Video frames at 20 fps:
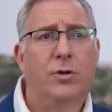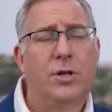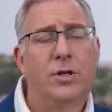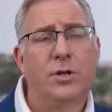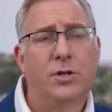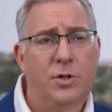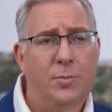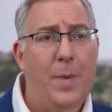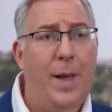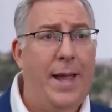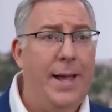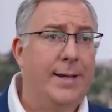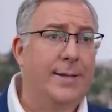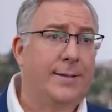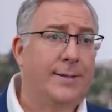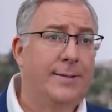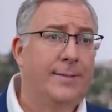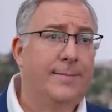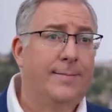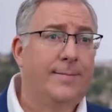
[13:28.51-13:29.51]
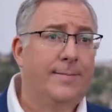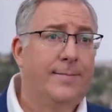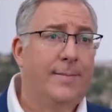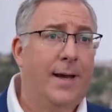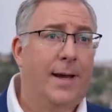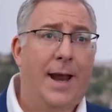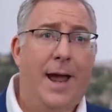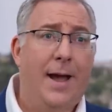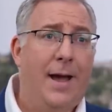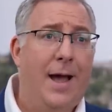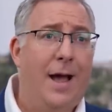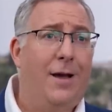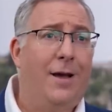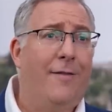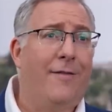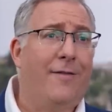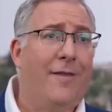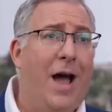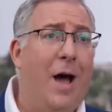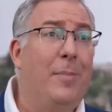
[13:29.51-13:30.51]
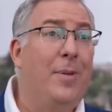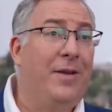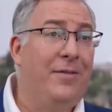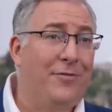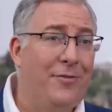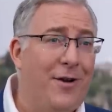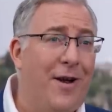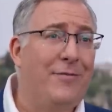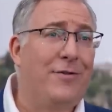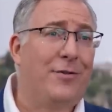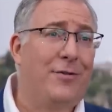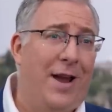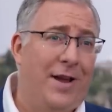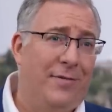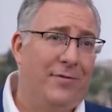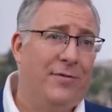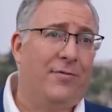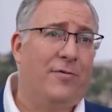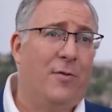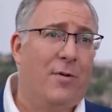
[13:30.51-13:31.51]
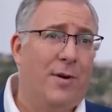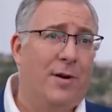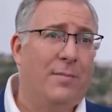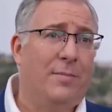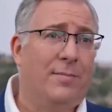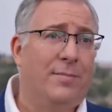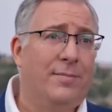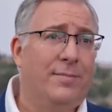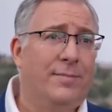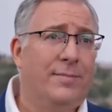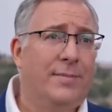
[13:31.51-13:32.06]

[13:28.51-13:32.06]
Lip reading: Christian space. Mm-hmm. And I'll be forever grateful for him.